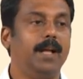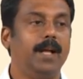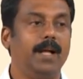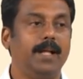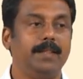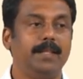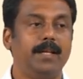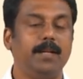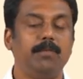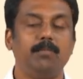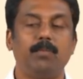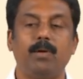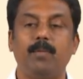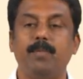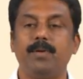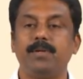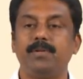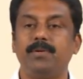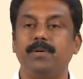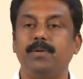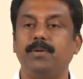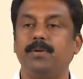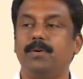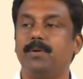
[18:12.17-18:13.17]
and then
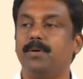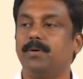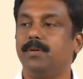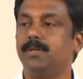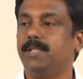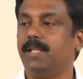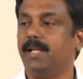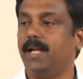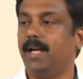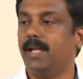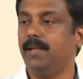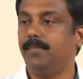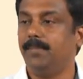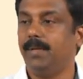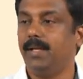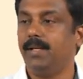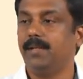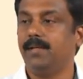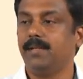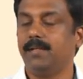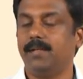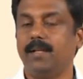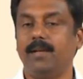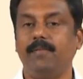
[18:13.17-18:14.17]
moments you know the I
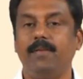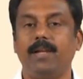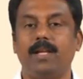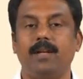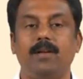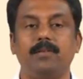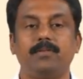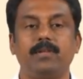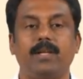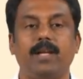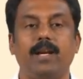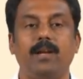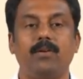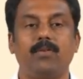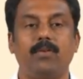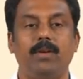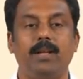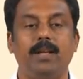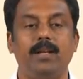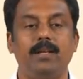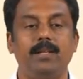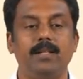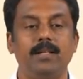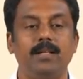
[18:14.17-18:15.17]
mean then we can also
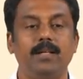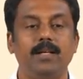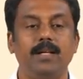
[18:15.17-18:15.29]
calculate